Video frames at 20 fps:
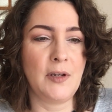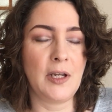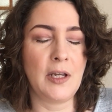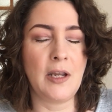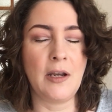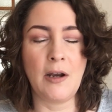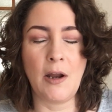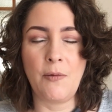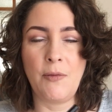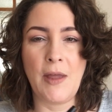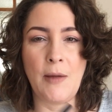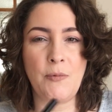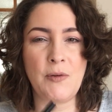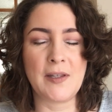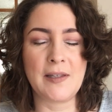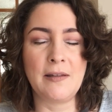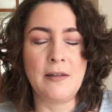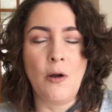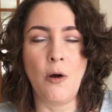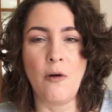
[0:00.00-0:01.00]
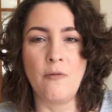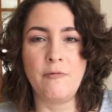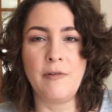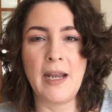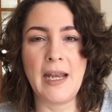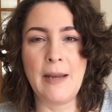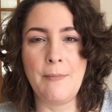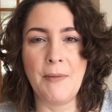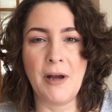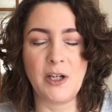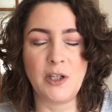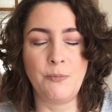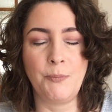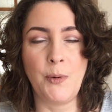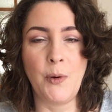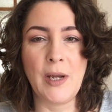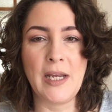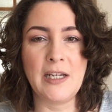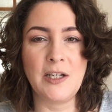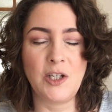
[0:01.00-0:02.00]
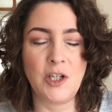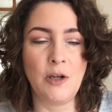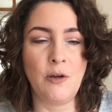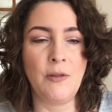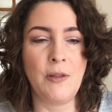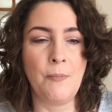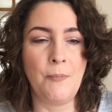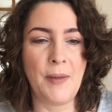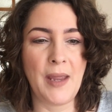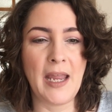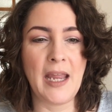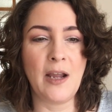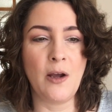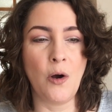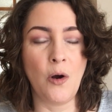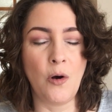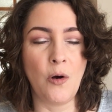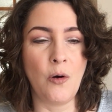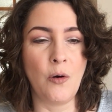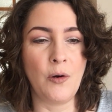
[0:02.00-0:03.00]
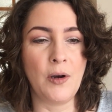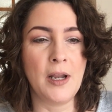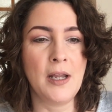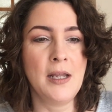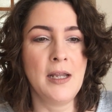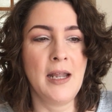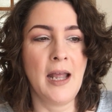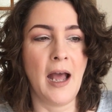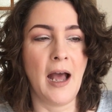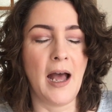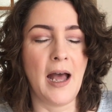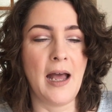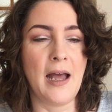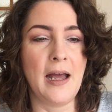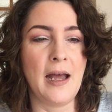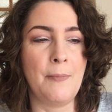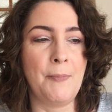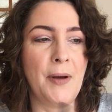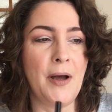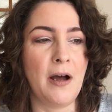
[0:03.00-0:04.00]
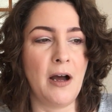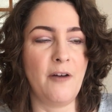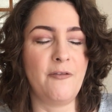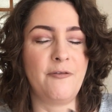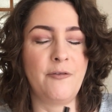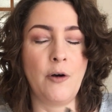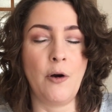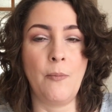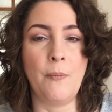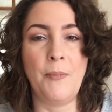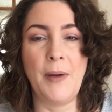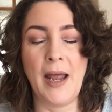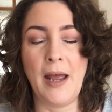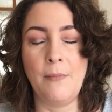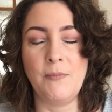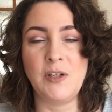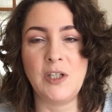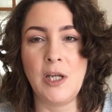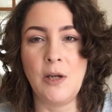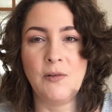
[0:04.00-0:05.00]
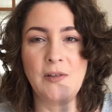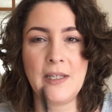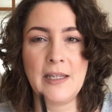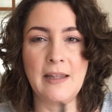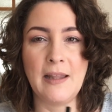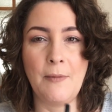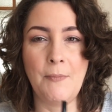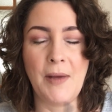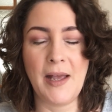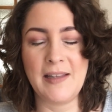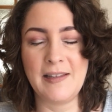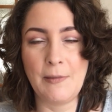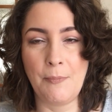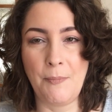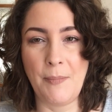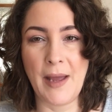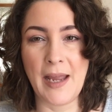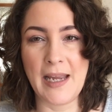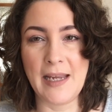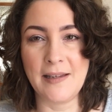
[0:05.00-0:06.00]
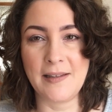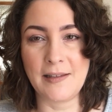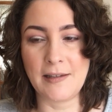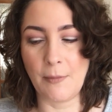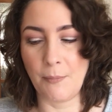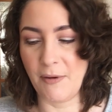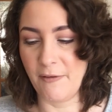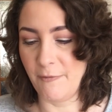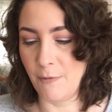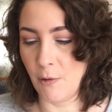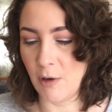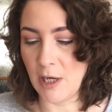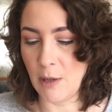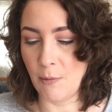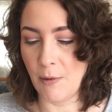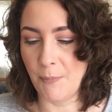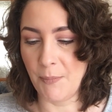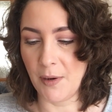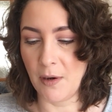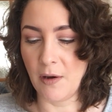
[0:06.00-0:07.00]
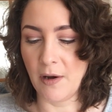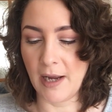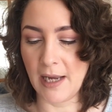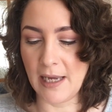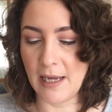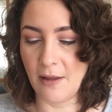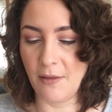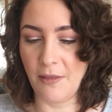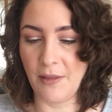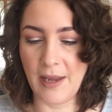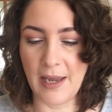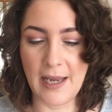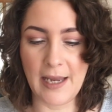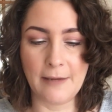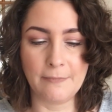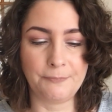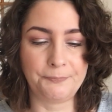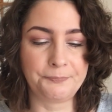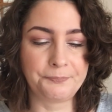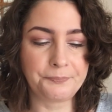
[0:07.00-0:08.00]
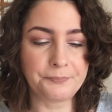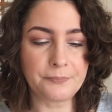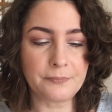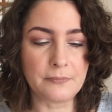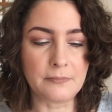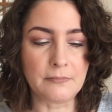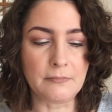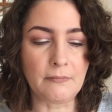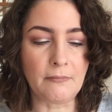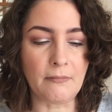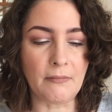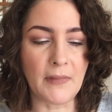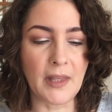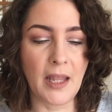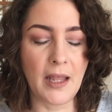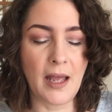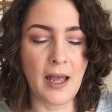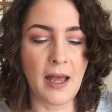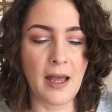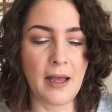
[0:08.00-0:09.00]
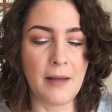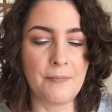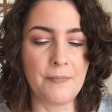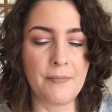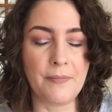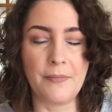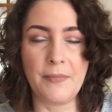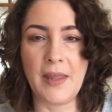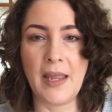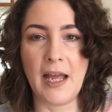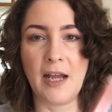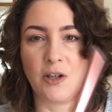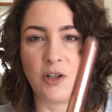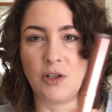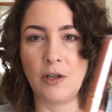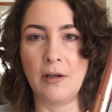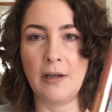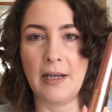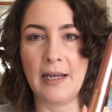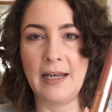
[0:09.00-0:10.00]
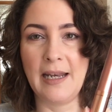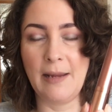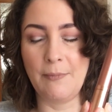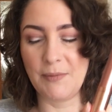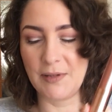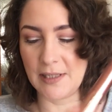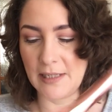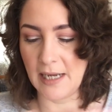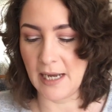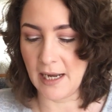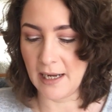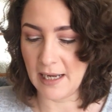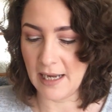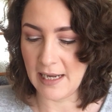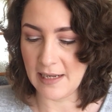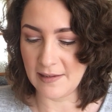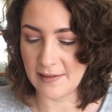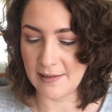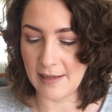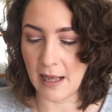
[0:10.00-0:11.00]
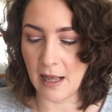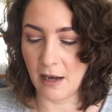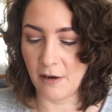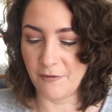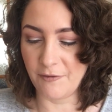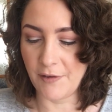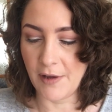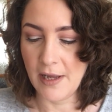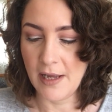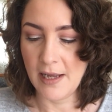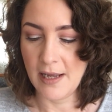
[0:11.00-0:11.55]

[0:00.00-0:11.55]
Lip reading: you know, there was not really much point to them being on, apart from perhaps using them as a base before you apply the actual lipstick itself.